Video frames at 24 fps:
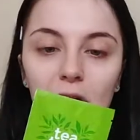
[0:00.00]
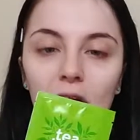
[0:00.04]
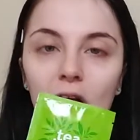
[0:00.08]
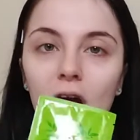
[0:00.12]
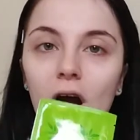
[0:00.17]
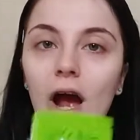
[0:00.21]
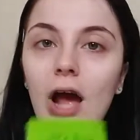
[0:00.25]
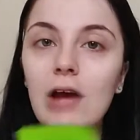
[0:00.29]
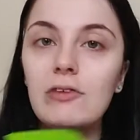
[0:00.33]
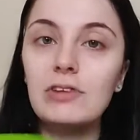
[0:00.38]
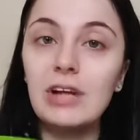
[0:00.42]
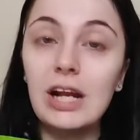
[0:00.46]

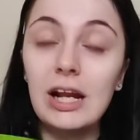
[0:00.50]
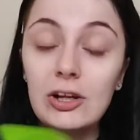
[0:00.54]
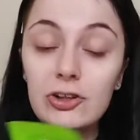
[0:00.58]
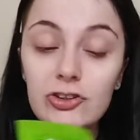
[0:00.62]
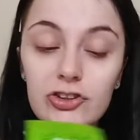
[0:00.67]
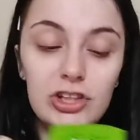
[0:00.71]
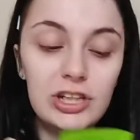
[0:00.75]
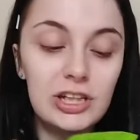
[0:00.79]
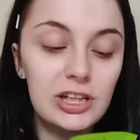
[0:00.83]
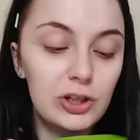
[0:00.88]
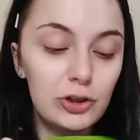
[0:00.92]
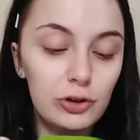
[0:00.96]
I haven't
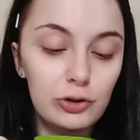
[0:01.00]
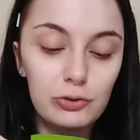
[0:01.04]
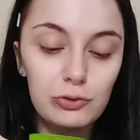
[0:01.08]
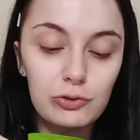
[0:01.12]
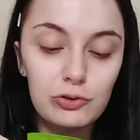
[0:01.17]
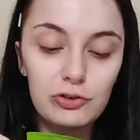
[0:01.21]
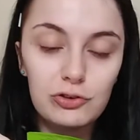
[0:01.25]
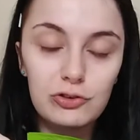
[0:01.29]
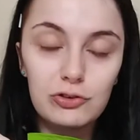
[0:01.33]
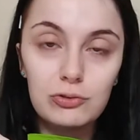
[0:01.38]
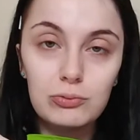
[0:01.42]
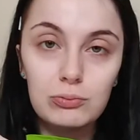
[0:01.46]
actually
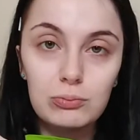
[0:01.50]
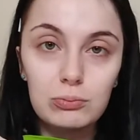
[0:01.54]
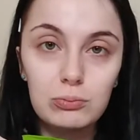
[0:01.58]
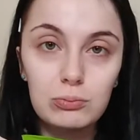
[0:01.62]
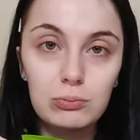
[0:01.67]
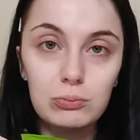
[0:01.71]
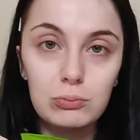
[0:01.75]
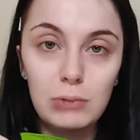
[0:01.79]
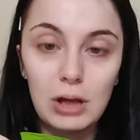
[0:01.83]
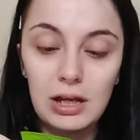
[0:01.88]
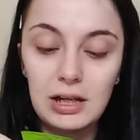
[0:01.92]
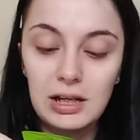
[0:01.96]
used
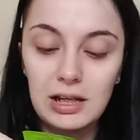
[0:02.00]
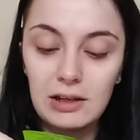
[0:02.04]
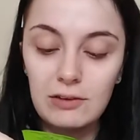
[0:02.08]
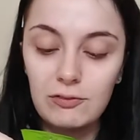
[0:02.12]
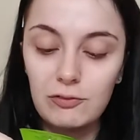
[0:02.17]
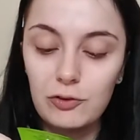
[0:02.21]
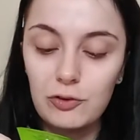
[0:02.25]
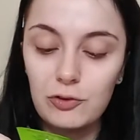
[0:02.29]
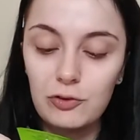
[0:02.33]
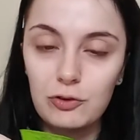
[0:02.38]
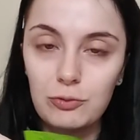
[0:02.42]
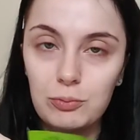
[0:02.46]
any of
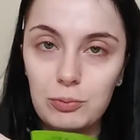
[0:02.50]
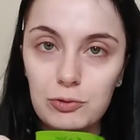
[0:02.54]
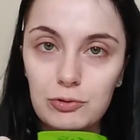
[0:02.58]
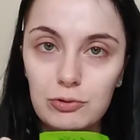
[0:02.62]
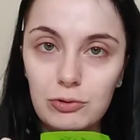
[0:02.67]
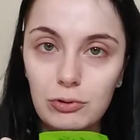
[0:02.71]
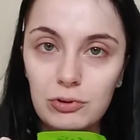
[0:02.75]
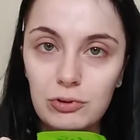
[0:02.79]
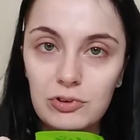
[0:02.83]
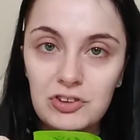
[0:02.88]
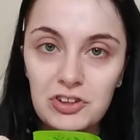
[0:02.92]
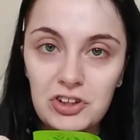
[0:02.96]
the
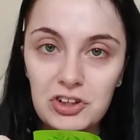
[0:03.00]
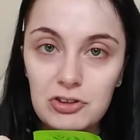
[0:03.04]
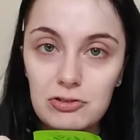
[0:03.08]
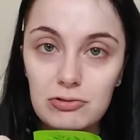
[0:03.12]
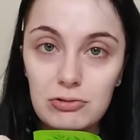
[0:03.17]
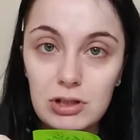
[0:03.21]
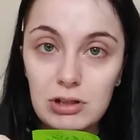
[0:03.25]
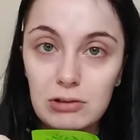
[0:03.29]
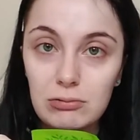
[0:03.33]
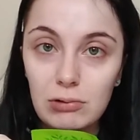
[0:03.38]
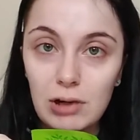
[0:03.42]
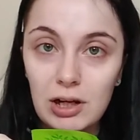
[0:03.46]
Superdrug Tea
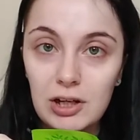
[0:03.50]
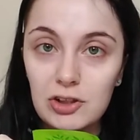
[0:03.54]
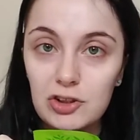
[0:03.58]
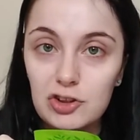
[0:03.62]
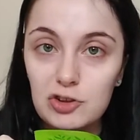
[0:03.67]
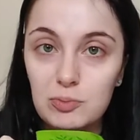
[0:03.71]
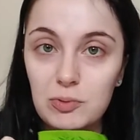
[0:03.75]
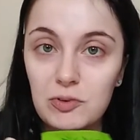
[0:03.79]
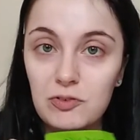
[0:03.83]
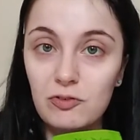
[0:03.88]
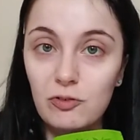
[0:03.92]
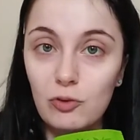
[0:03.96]
Tree range
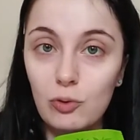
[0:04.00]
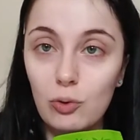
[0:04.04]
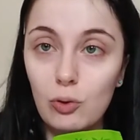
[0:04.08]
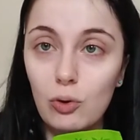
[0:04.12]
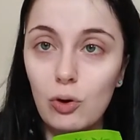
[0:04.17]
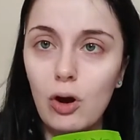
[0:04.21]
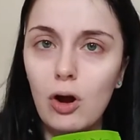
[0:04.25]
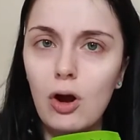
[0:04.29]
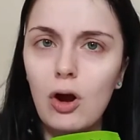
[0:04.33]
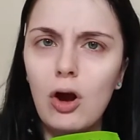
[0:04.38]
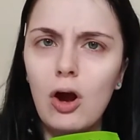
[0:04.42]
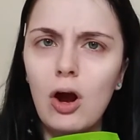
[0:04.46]
before.
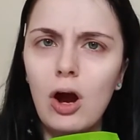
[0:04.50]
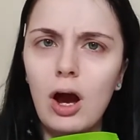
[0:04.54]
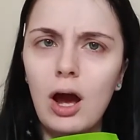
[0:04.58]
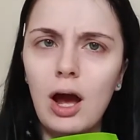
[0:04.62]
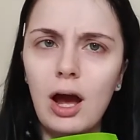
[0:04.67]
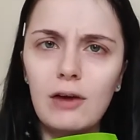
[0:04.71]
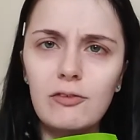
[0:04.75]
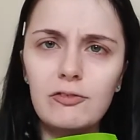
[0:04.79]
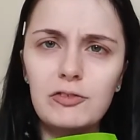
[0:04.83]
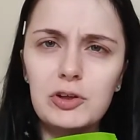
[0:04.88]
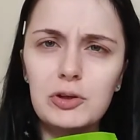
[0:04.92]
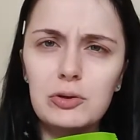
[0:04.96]
I
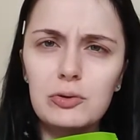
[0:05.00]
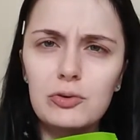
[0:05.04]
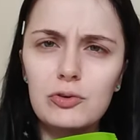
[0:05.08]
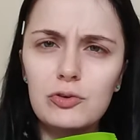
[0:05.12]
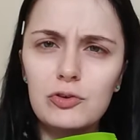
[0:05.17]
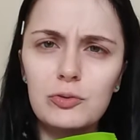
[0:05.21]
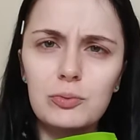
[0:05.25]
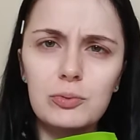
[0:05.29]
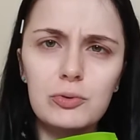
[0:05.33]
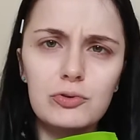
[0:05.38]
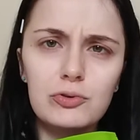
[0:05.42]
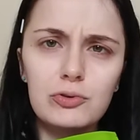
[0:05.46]
have used
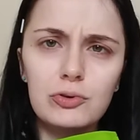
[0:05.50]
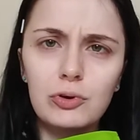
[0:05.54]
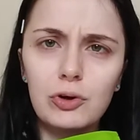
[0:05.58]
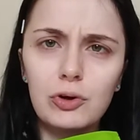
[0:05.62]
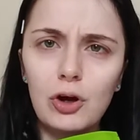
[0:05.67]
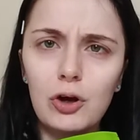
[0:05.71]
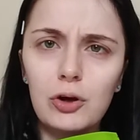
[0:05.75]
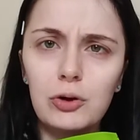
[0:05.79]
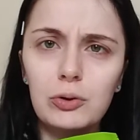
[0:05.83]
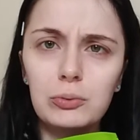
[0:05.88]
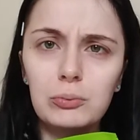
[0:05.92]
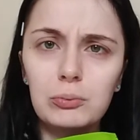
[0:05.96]
Superdrug
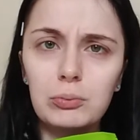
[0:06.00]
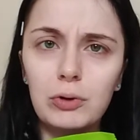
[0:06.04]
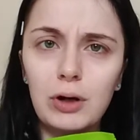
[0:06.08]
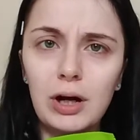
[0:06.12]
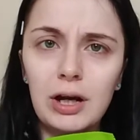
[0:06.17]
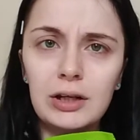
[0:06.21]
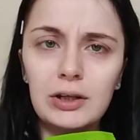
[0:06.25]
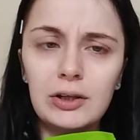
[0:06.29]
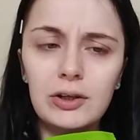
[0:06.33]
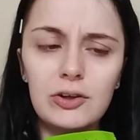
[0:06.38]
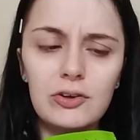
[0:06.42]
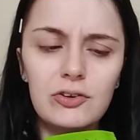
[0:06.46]
own
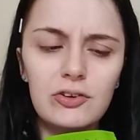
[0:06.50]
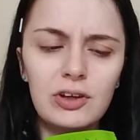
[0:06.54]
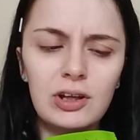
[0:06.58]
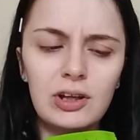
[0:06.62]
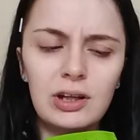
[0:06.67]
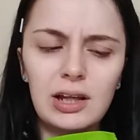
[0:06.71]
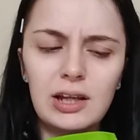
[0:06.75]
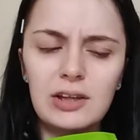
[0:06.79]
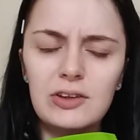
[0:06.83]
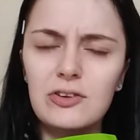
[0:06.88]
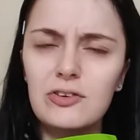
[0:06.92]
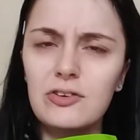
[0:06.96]
brand
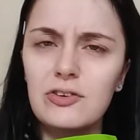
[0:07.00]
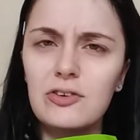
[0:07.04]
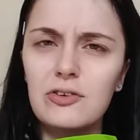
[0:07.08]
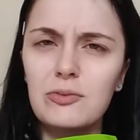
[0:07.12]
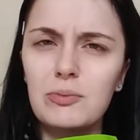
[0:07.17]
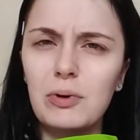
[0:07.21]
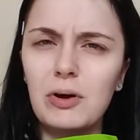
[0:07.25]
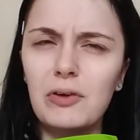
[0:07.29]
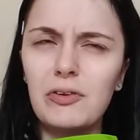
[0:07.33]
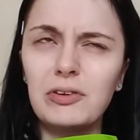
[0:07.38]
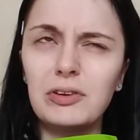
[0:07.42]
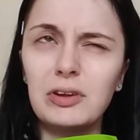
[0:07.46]
cleansers,
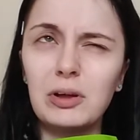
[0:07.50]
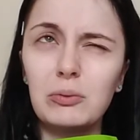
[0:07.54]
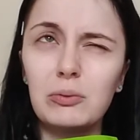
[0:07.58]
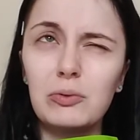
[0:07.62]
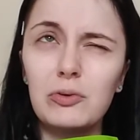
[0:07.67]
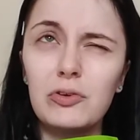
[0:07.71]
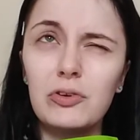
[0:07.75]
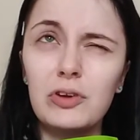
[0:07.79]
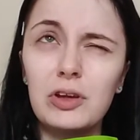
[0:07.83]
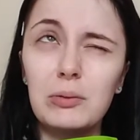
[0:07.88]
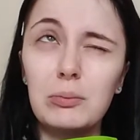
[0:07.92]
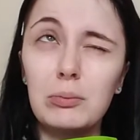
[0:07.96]
but I think that was
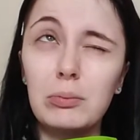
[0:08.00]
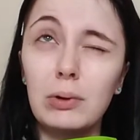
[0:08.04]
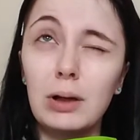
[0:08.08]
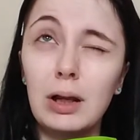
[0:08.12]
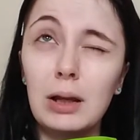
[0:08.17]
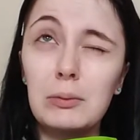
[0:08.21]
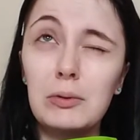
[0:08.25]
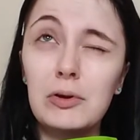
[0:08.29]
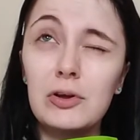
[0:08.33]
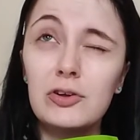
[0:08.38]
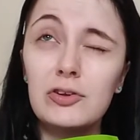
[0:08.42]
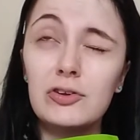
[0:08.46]
the
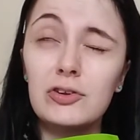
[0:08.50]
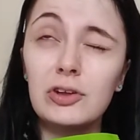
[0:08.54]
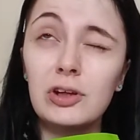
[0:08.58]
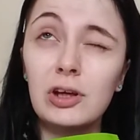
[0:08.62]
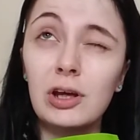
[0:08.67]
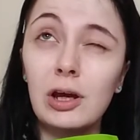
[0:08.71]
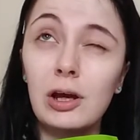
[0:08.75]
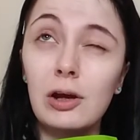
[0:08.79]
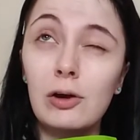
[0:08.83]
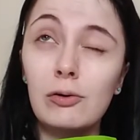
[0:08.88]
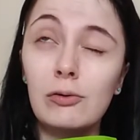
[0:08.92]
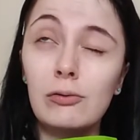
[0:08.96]
Blemish
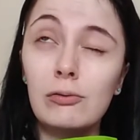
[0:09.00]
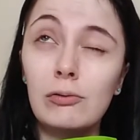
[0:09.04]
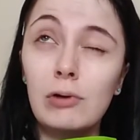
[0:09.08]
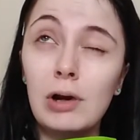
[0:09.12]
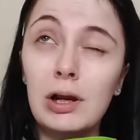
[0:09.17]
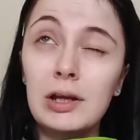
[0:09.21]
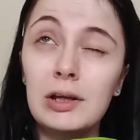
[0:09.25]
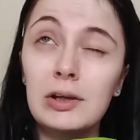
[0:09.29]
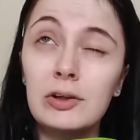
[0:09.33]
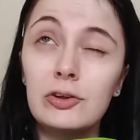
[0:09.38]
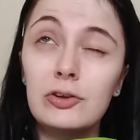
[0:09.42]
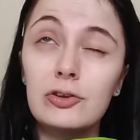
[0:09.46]
Care
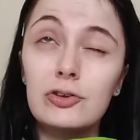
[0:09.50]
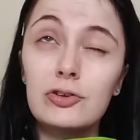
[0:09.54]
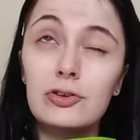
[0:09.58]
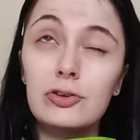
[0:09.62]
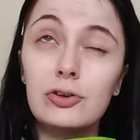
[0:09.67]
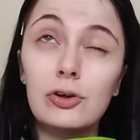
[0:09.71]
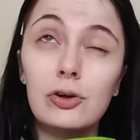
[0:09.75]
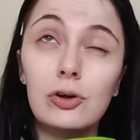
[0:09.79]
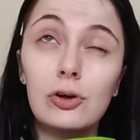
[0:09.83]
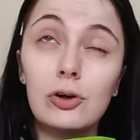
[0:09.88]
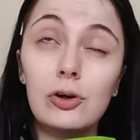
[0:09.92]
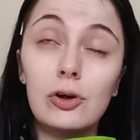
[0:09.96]
range.
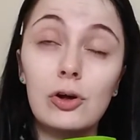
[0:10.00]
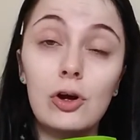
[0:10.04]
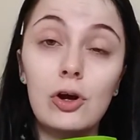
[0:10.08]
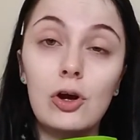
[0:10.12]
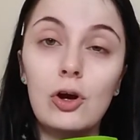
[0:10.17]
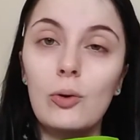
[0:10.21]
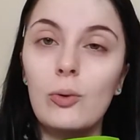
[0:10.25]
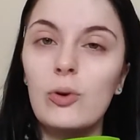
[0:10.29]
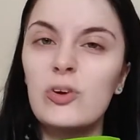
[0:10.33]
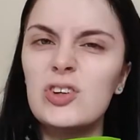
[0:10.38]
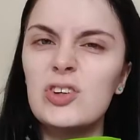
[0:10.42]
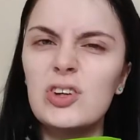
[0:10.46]

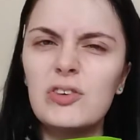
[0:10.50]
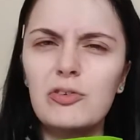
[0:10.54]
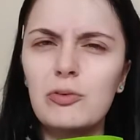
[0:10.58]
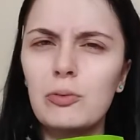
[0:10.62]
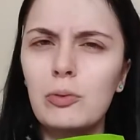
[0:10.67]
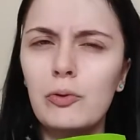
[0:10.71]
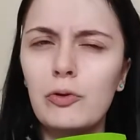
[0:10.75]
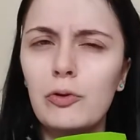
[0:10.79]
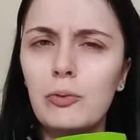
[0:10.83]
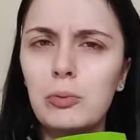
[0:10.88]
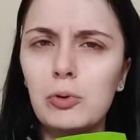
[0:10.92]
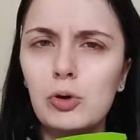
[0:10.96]
Whichever
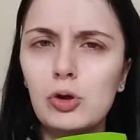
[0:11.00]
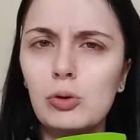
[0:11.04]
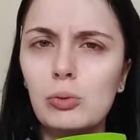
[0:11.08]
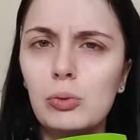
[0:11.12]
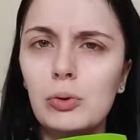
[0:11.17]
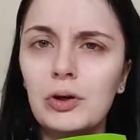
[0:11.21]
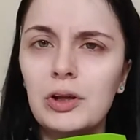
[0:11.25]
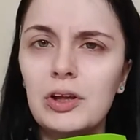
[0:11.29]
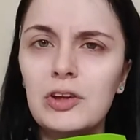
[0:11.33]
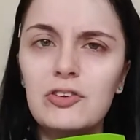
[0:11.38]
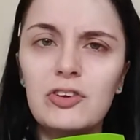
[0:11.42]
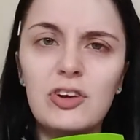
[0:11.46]
one the blue
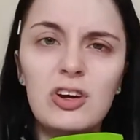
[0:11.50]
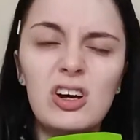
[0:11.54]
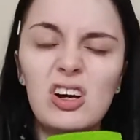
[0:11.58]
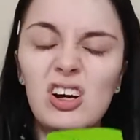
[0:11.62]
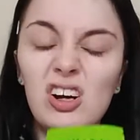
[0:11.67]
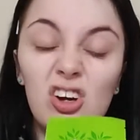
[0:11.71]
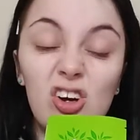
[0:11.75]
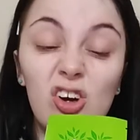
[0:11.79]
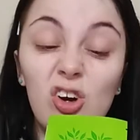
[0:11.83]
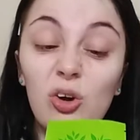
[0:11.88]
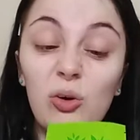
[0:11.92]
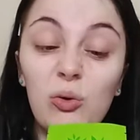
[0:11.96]
one is, I
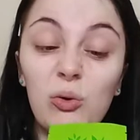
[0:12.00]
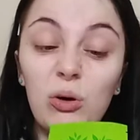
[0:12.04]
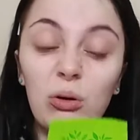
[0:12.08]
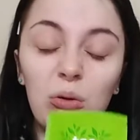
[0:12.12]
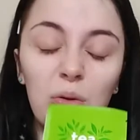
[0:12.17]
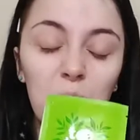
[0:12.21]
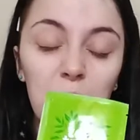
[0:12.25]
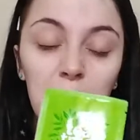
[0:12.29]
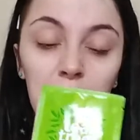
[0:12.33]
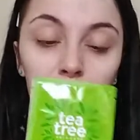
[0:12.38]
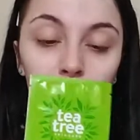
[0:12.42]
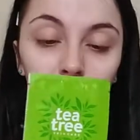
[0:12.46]
can't quite
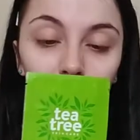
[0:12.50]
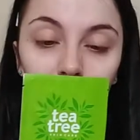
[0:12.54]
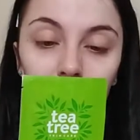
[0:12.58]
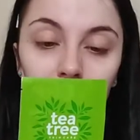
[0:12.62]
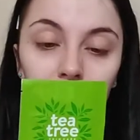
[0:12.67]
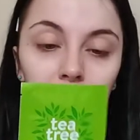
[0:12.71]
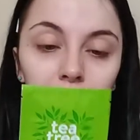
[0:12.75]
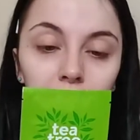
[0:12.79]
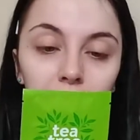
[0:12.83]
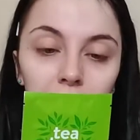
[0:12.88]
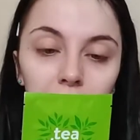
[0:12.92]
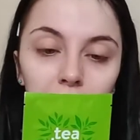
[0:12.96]
remember.
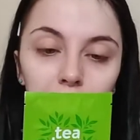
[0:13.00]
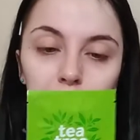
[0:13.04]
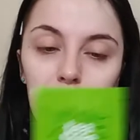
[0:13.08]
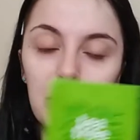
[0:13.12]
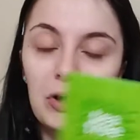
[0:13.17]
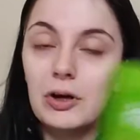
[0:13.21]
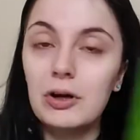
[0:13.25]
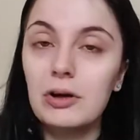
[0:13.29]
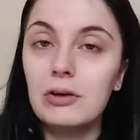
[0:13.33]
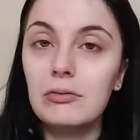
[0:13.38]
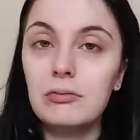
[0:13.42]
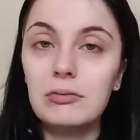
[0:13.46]

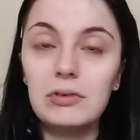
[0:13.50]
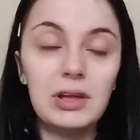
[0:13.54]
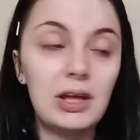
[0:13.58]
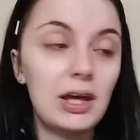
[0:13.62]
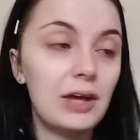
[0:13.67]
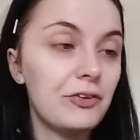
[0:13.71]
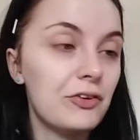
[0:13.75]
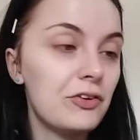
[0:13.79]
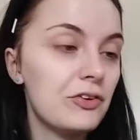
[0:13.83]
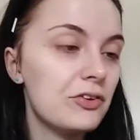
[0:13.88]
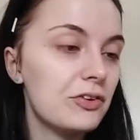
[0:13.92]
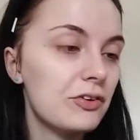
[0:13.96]
But yeah,
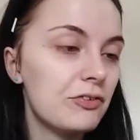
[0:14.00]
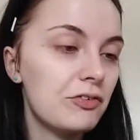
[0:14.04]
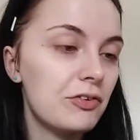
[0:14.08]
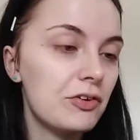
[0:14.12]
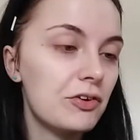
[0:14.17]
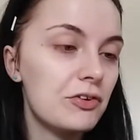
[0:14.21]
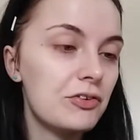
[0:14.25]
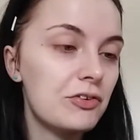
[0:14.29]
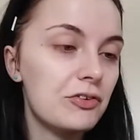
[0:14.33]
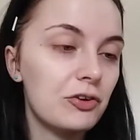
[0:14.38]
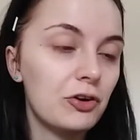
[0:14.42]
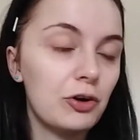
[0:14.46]
this is the
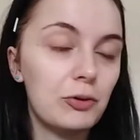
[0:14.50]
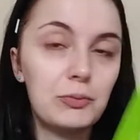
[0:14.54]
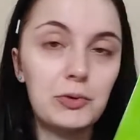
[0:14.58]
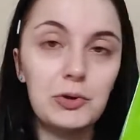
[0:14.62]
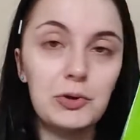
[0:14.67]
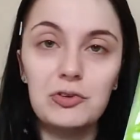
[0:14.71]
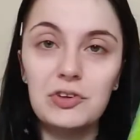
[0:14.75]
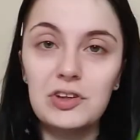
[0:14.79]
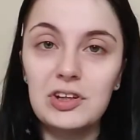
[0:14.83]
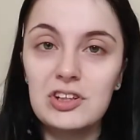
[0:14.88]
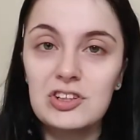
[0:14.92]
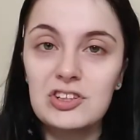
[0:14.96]
first time
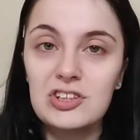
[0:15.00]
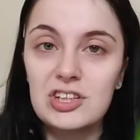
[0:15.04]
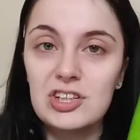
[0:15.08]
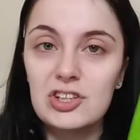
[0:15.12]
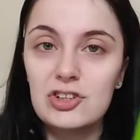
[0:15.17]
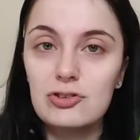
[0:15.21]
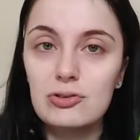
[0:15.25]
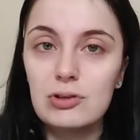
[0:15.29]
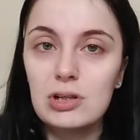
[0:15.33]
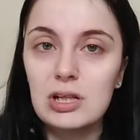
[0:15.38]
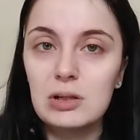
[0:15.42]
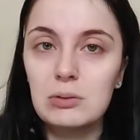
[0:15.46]
using tea
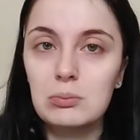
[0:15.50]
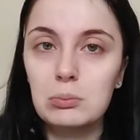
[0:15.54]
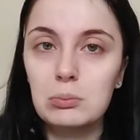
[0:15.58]
tree.